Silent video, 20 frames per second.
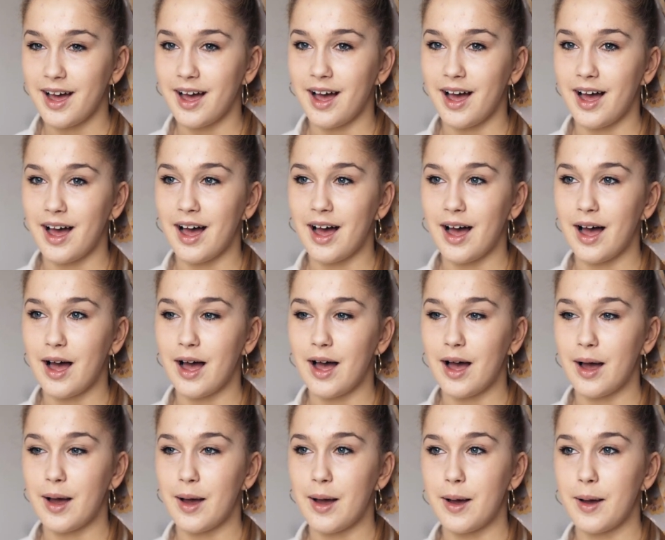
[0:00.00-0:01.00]

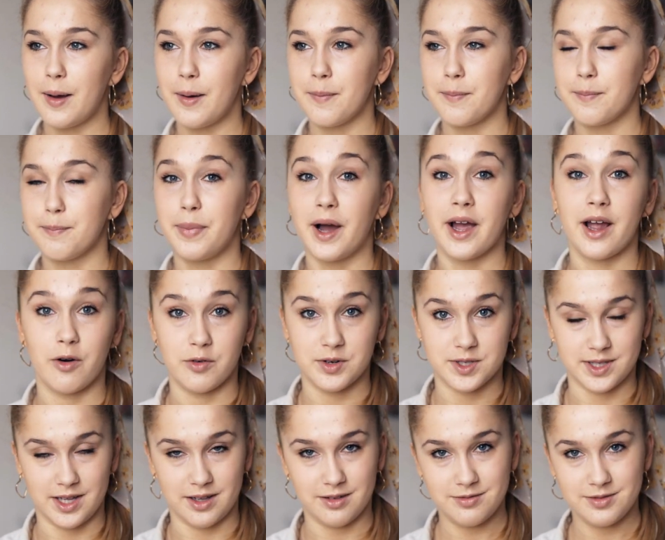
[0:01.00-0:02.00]
by
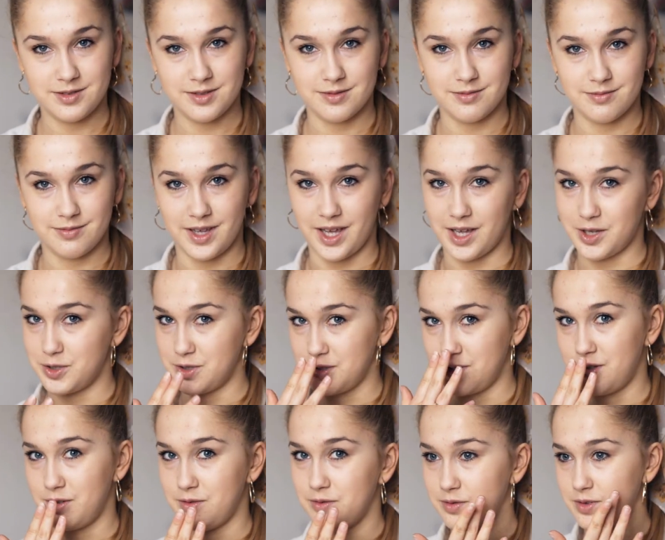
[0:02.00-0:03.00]
ourselves. Yeah,
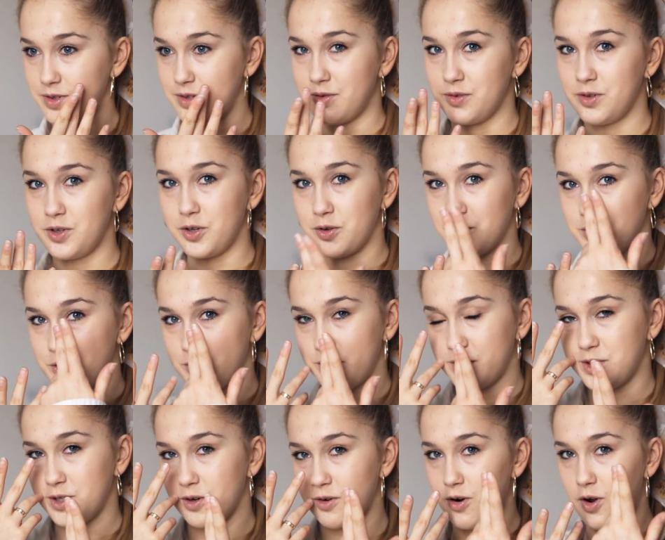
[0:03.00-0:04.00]
you do it your